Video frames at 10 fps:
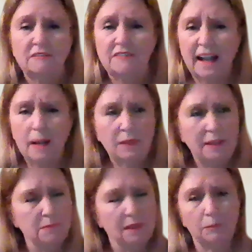
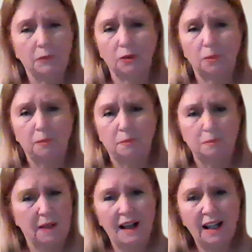family member
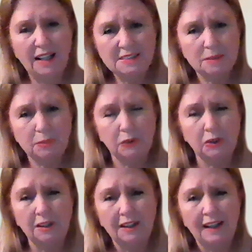
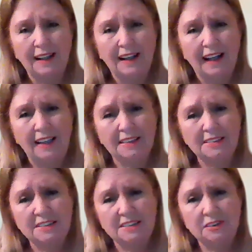possible and
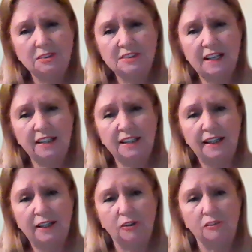still take
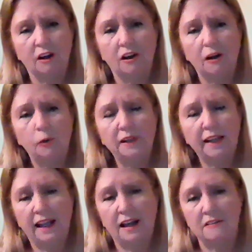care of all we
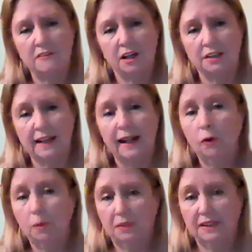have on
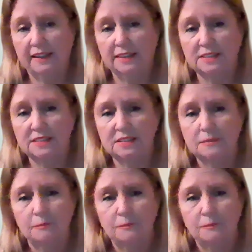our plates?